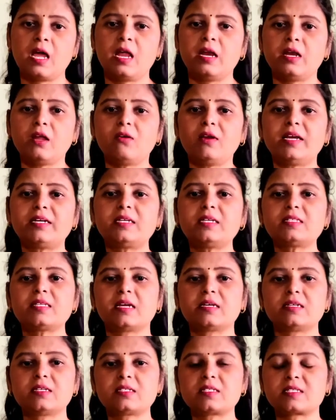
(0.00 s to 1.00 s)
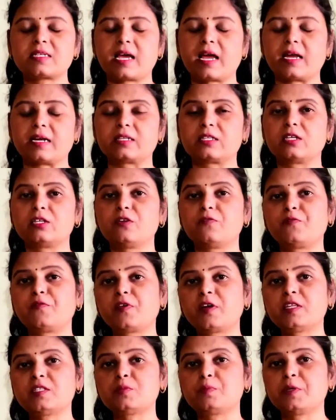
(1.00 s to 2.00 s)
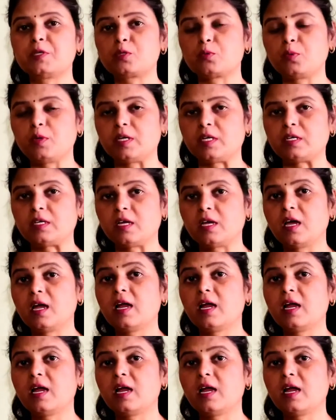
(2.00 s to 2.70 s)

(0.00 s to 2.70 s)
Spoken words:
Now let us understand the difference between